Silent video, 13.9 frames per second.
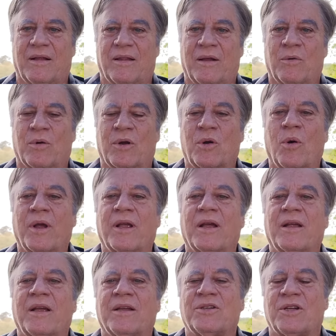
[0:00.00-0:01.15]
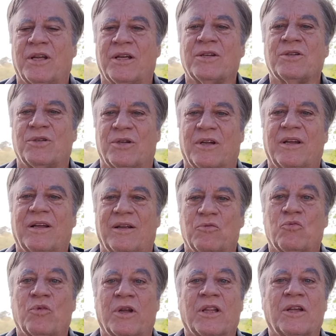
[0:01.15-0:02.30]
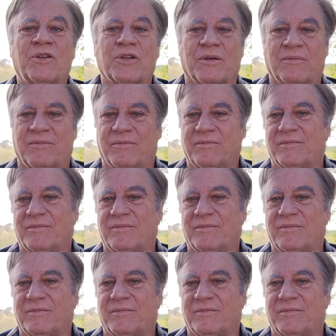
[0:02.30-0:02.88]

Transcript: They were going against his religion.